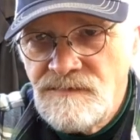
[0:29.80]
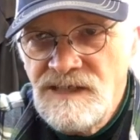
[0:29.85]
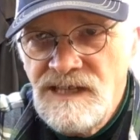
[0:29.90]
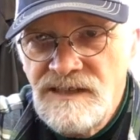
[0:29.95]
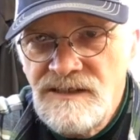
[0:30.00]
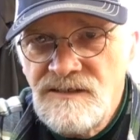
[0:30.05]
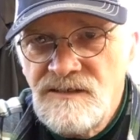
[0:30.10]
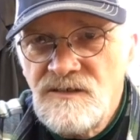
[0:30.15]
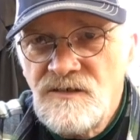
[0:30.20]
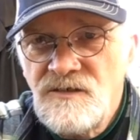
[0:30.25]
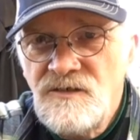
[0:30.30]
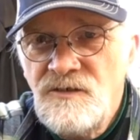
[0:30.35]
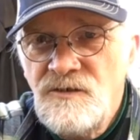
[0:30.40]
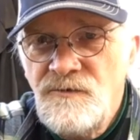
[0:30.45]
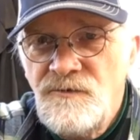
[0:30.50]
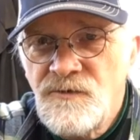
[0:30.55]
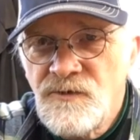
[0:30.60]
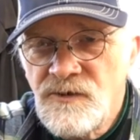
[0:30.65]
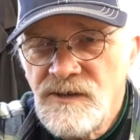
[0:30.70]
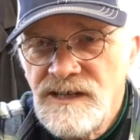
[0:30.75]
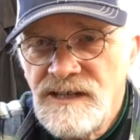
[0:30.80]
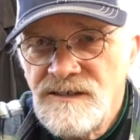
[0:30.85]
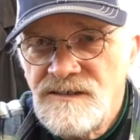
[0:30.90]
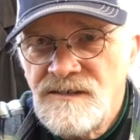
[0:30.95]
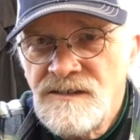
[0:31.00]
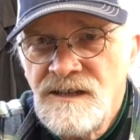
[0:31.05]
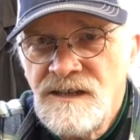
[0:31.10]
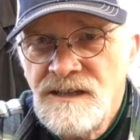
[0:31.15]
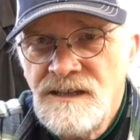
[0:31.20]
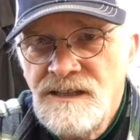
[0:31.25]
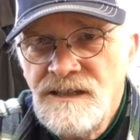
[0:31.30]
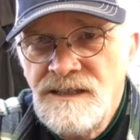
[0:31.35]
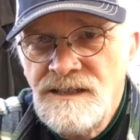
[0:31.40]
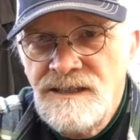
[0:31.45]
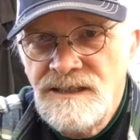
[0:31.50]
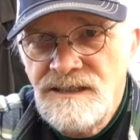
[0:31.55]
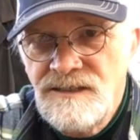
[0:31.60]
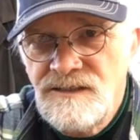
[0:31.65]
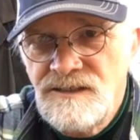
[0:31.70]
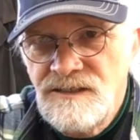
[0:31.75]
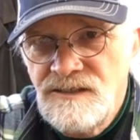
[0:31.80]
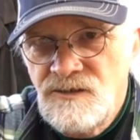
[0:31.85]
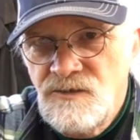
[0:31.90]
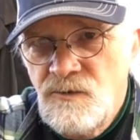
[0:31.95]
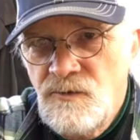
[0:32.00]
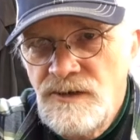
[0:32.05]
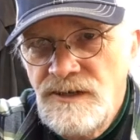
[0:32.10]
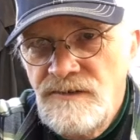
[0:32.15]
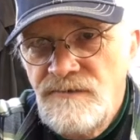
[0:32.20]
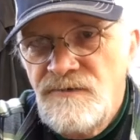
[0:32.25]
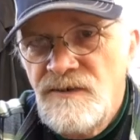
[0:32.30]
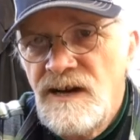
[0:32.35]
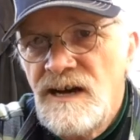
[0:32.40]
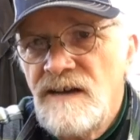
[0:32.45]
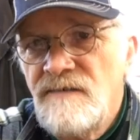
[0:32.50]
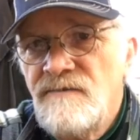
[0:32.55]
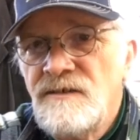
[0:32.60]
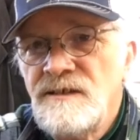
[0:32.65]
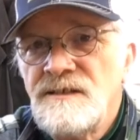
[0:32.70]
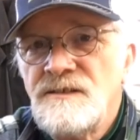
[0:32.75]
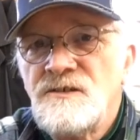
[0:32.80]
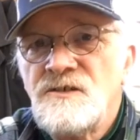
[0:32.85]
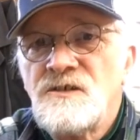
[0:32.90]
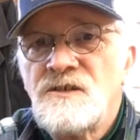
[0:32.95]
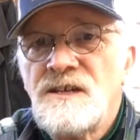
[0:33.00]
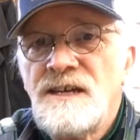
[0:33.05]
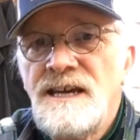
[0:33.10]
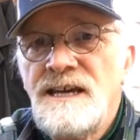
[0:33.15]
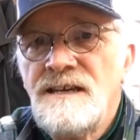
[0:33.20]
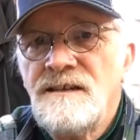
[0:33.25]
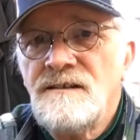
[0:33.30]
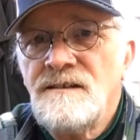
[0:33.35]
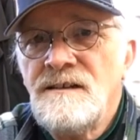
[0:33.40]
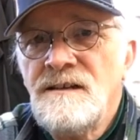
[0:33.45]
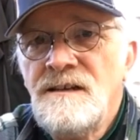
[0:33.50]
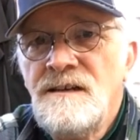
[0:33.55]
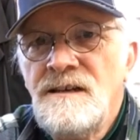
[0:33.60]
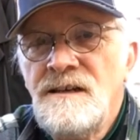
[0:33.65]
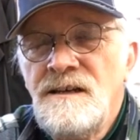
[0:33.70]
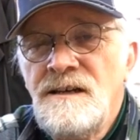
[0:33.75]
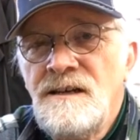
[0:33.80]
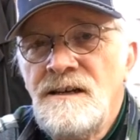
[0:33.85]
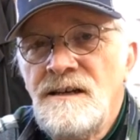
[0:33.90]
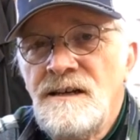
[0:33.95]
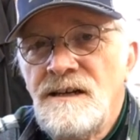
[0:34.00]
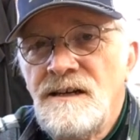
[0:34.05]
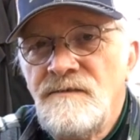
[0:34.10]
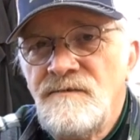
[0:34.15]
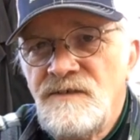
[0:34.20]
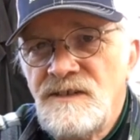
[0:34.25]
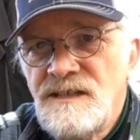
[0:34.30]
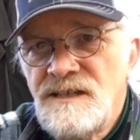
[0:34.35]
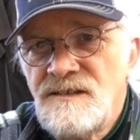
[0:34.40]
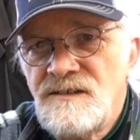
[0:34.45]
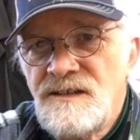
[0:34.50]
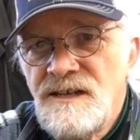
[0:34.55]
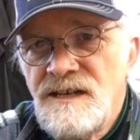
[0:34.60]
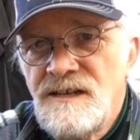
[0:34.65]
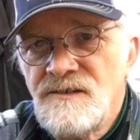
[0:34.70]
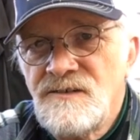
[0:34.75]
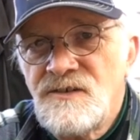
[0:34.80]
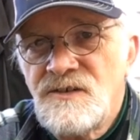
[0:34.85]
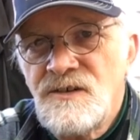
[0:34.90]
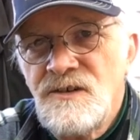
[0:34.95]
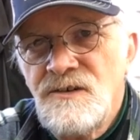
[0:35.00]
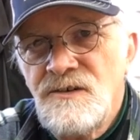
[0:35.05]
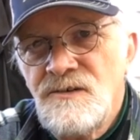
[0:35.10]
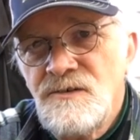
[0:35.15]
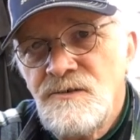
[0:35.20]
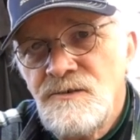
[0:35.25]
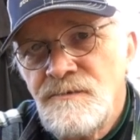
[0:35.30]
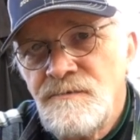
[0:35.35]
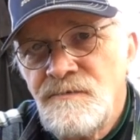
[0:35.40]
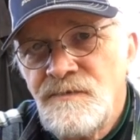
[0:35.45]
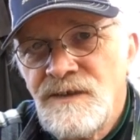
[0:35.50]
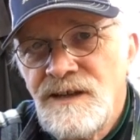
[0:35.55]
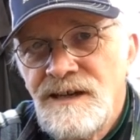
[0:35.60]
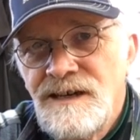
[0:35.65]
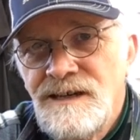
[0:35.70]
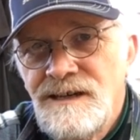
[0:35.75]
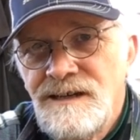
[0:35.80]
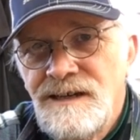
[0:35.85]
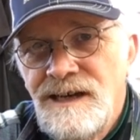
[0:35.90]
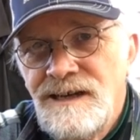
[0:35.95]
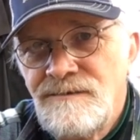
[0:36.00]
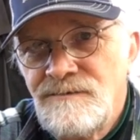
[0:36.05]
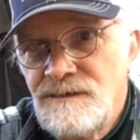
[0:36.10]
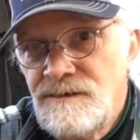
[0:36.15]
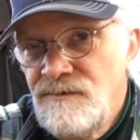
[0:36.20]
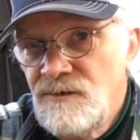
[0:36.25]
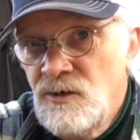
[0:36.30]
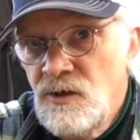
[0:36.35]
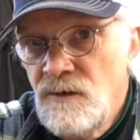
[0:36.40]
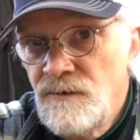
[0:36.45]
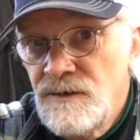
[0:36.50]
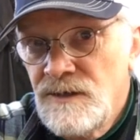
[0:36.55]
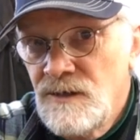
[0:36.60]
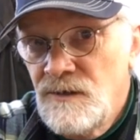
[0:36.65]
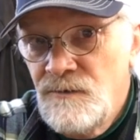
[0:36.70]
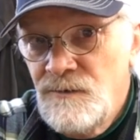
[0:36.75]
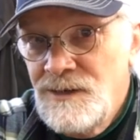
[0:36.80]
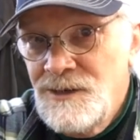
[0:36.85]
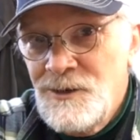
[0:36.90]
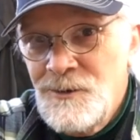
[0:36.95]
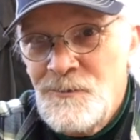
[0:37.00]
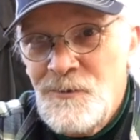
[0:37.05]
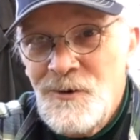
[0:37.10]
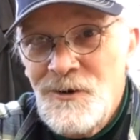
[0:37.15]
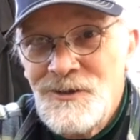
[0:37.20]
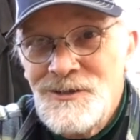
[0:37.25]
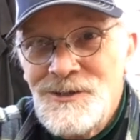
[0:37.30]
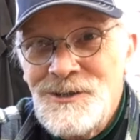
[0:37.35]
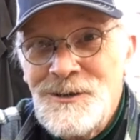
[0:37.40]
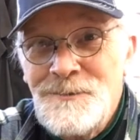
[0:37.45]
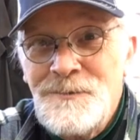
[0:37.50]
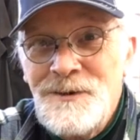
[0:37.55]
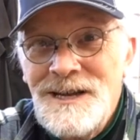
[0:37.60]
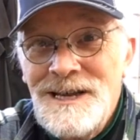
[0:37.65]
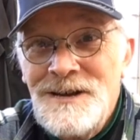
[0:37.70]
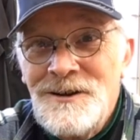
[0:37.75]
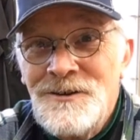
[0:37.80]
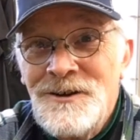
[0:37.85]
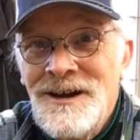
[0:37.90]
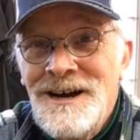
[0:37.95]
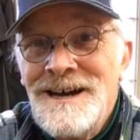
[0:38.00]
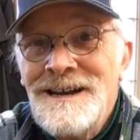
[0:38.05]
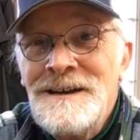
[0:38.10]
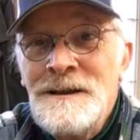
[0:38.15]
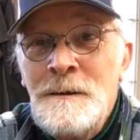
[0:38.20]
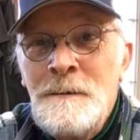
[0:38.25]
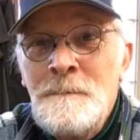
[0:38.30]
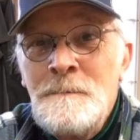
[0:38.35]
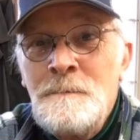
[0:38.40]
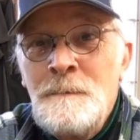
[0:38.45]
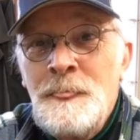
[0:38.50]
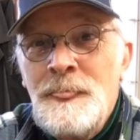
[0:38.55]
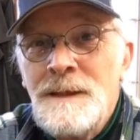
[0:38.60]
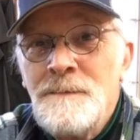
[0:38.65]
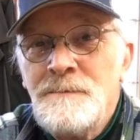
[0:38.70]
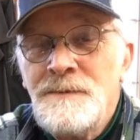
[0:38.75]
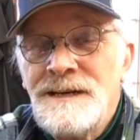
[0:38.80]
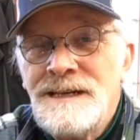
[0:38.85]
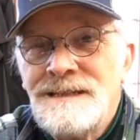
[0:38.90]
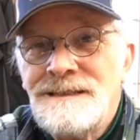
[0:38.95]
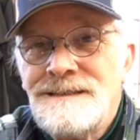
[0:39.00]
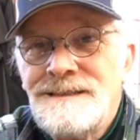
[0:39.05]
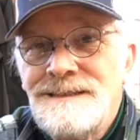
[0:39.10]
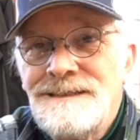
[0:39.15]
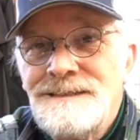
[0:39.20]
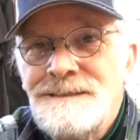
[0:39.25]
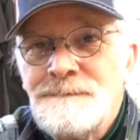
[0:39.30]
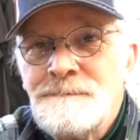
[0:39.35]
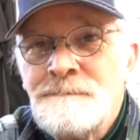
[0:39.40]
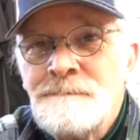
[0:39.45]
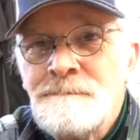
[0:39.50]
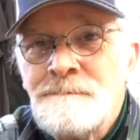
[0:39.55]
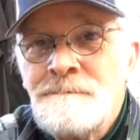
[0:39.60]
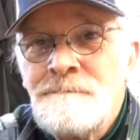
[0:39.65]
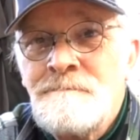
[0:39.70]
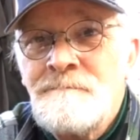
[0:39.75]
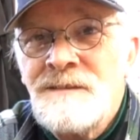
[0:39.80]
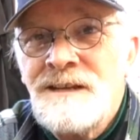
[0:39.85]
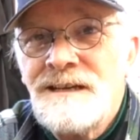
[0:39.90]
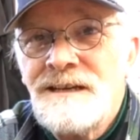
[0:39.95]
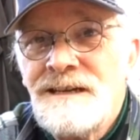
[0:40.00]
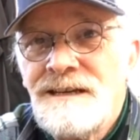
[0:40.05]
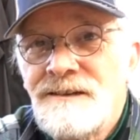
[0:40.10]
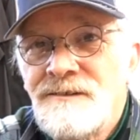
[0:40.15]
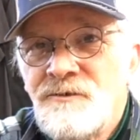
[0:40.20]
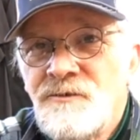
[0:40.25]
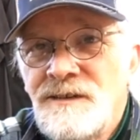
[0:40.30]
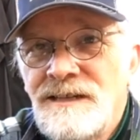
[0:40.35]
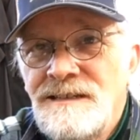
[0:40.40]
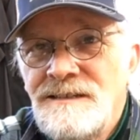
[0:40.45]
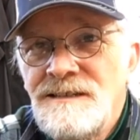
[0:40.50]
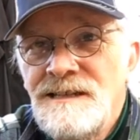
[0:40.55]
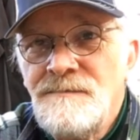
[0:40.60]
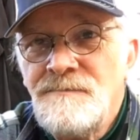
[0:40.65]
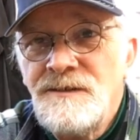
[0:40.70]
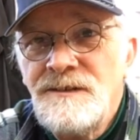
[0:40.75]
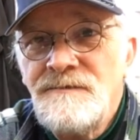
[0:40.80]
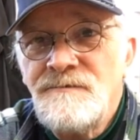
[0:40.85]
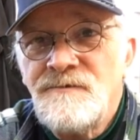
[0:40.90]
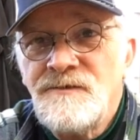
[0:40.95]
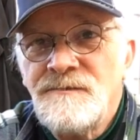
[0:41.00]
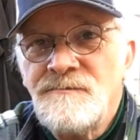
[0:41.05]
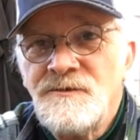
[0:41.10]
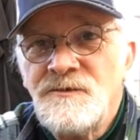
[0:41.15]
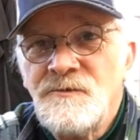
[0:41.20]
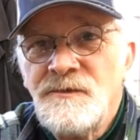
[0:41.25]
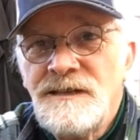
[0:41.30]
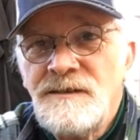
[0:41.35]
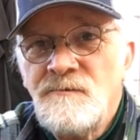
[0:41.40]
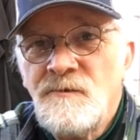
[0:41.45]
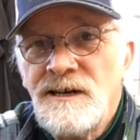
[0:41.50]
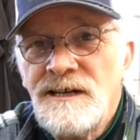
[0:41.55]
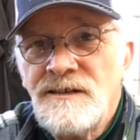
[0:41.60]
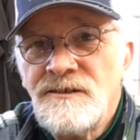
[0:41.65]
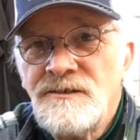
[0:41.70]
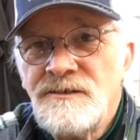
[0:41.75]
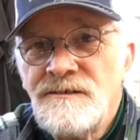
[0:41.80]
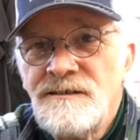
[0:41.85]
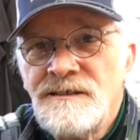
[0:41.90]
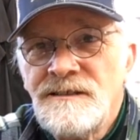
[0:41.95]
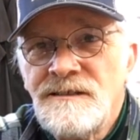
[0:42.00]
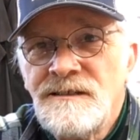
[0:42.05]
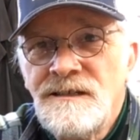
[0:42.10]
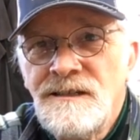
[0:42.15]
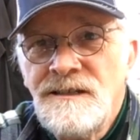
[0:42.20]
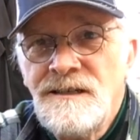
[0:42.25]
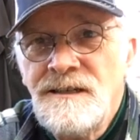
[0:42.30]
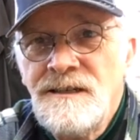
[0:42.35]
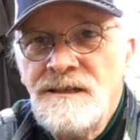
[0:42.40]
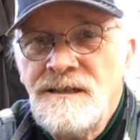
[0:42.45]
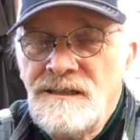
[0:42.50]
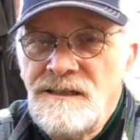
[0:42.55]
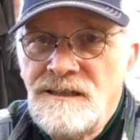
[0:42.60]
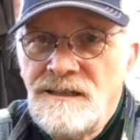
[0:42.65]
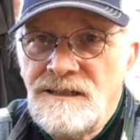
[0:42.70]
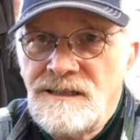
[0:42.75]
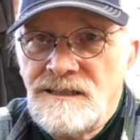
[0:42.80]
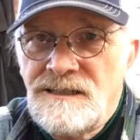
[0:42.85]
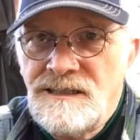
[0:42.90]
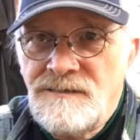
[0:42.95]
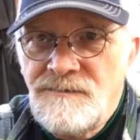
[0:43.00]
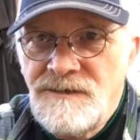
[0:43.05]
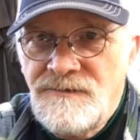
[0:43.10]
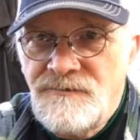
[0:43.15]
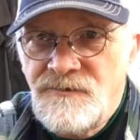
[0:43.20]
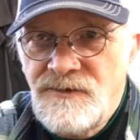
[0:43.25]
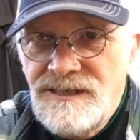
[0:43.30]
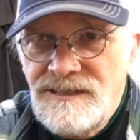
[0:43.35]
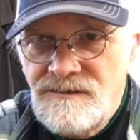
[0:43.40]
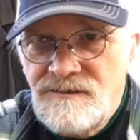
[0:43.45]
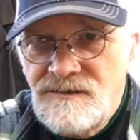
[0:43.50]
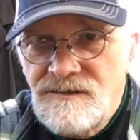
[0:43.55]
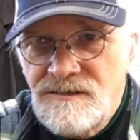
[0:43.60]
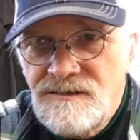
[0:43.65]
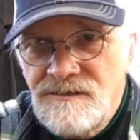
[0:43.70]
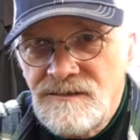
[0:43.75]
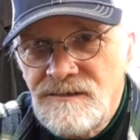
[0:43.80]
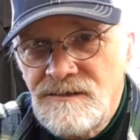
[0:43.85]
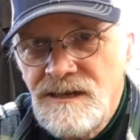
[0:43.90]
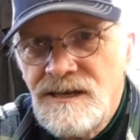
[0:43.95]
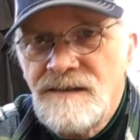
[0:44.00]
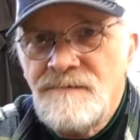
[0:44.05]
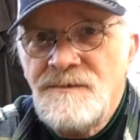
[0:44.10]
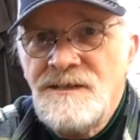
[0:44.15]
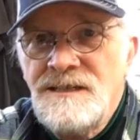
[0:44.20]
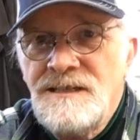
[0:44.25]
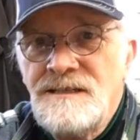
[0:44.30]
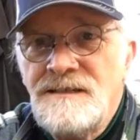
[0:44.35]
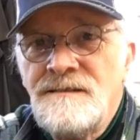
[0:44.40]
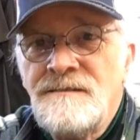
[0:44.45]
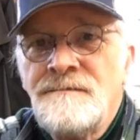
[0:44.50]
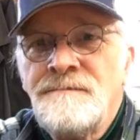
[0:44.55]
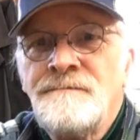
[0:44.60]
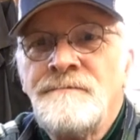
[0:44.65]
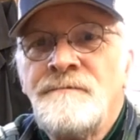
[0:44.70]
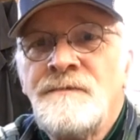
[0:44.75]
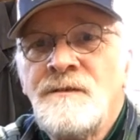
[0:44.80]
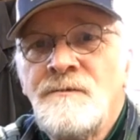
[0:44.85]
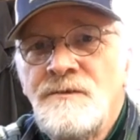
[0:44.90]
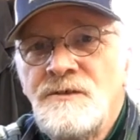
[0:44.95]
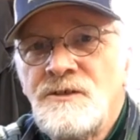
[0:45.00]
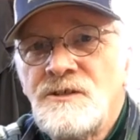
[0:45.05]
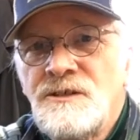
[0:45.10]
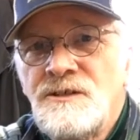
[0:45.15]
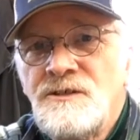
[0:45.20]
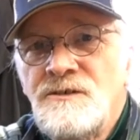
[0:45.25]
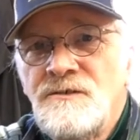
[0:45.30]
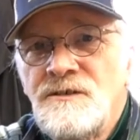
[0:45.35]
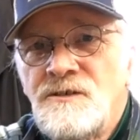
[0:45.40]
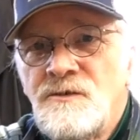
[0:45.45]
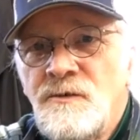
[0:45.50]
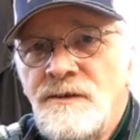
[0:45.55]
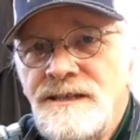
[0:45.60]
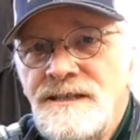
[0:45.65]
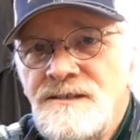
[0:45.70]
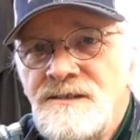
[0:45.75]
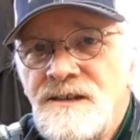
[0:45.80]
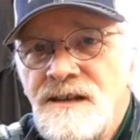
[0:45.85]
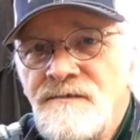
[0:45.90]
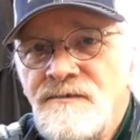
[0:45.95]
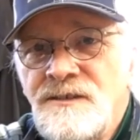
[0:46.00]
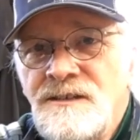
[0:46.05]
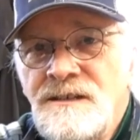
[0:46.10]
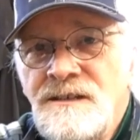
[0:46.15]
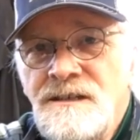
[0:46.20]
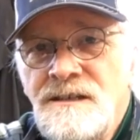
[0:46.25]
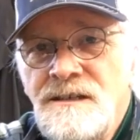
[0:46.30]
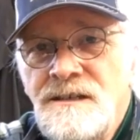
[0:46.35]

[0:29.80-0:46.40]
Now this is new for us. It's a 25 inch scale uh, VSL, so I, I, don't even know if this fingerboard's going to play or not, but uh, I got a great template from Dwayne Wilder and uh, cut my frets, got him in. We usually do a 27